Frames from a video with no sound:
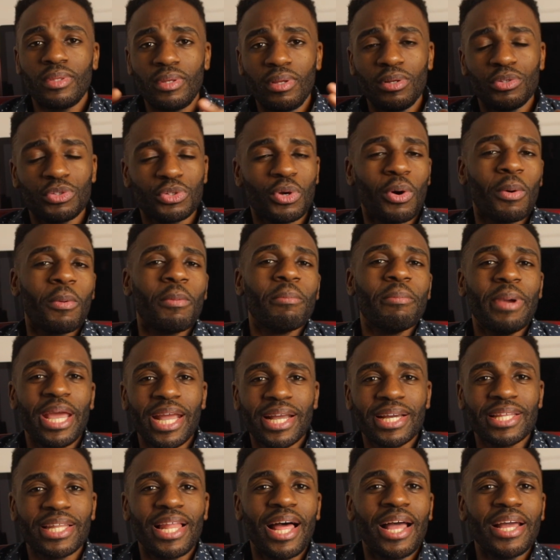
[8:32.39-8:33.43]
So
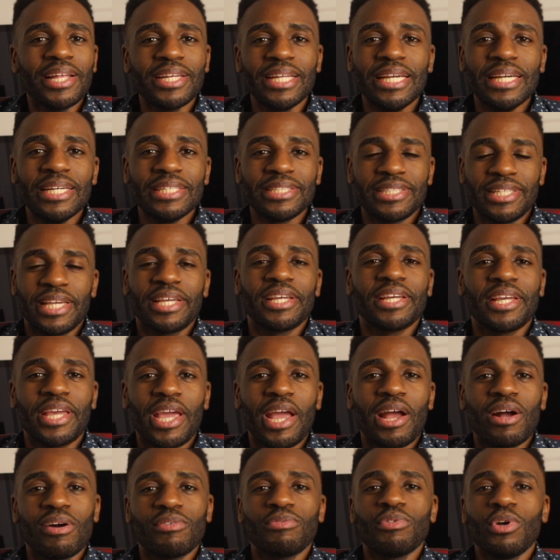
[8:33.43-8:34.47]
main client taken
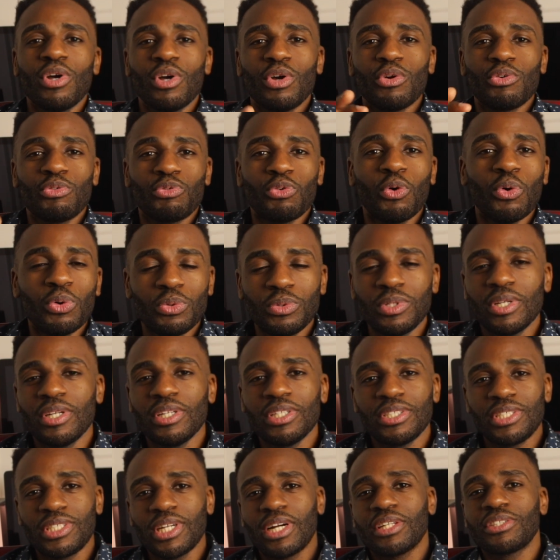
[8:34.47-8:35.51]
care of, food,
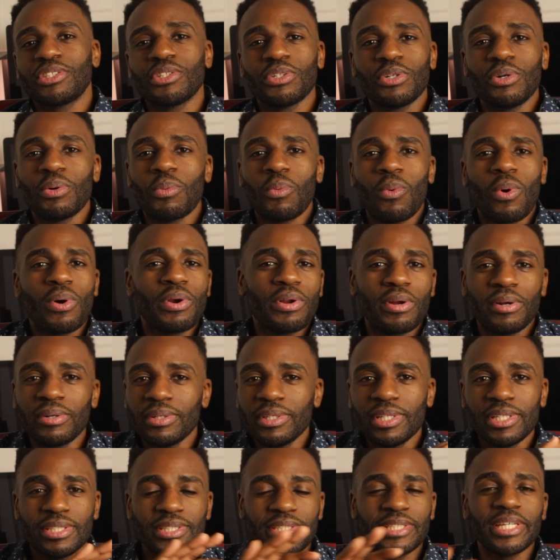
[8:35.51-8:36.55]
shelter, water
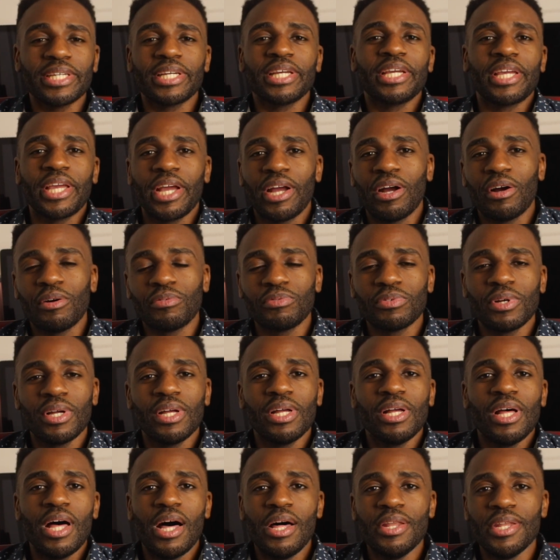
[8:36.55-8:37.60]
taken care of.
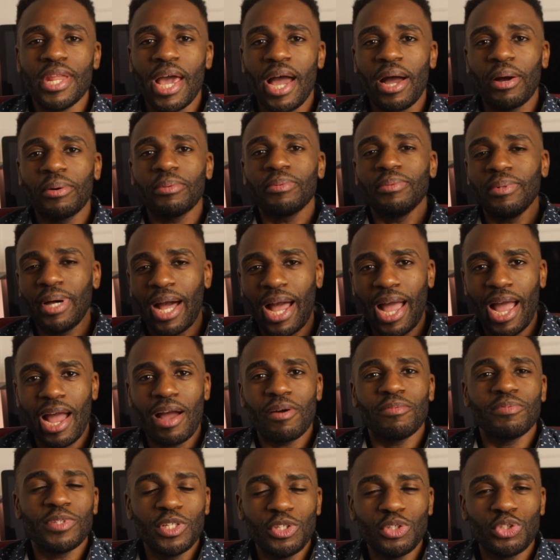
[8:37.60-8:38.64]
Now I
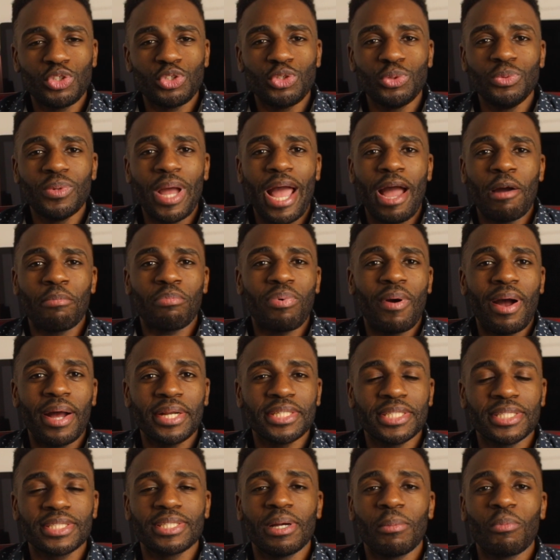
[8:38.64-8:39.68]
have these 2 app
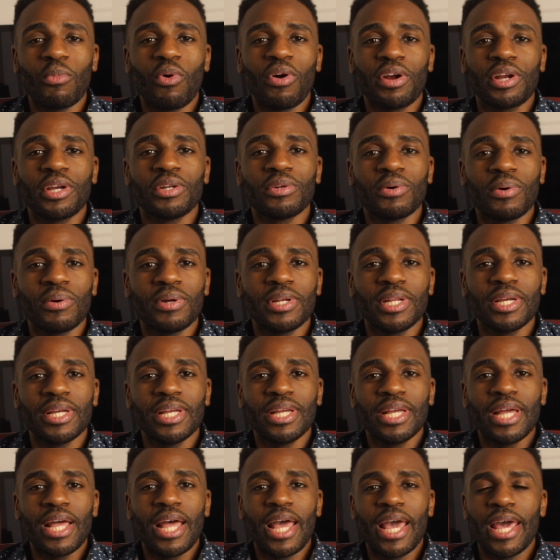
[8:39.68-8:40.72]
projects I'm working on,
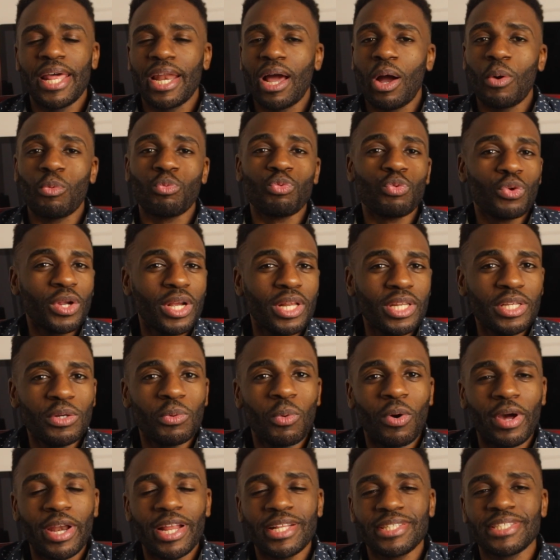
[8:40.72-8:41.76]
and I really
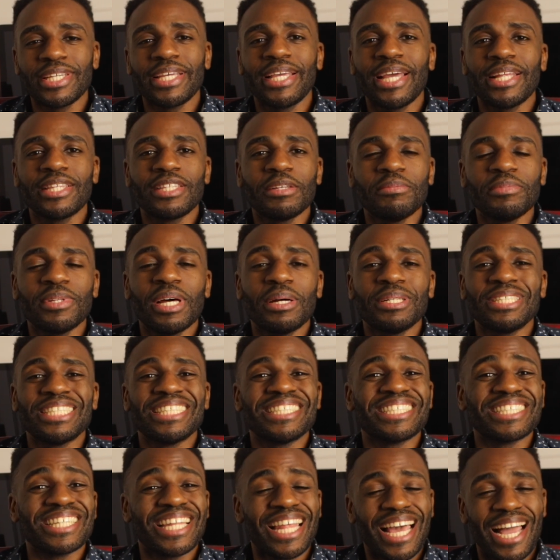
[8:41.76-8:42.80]
wanted to get them done
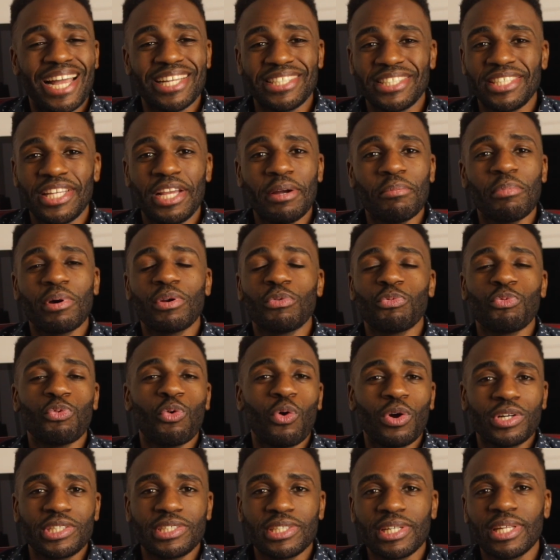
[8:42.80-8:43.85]
since last year, but
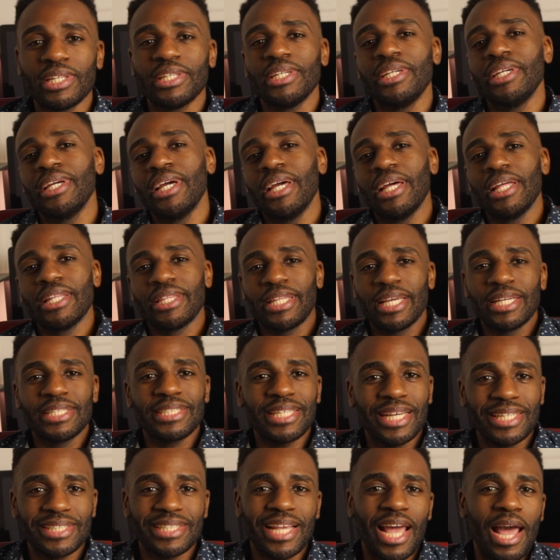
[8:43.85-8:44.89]
unfortunately things
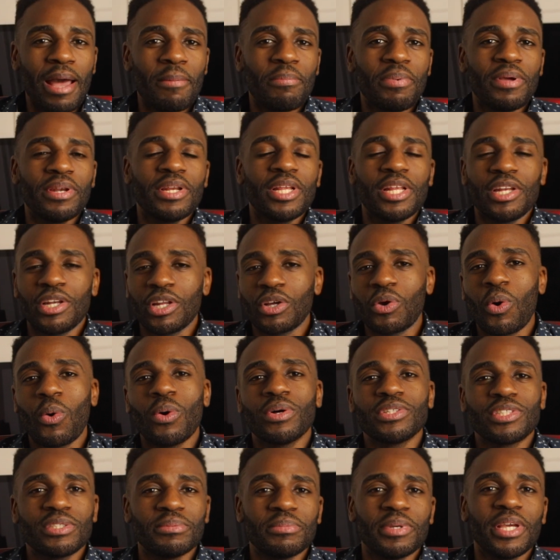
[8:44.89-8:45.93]
has happened and it
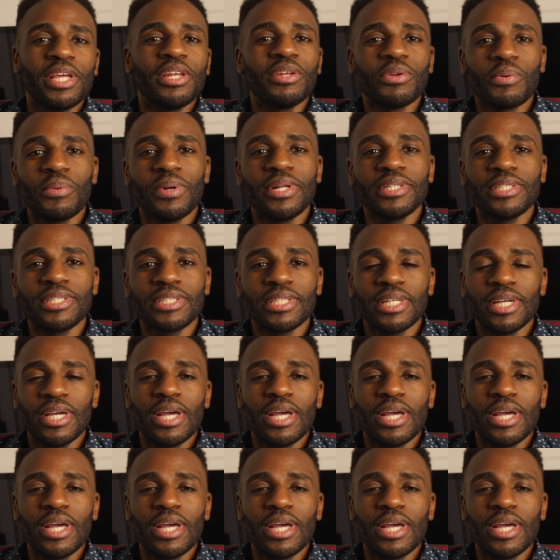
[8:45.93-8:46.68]
caused some hindrance.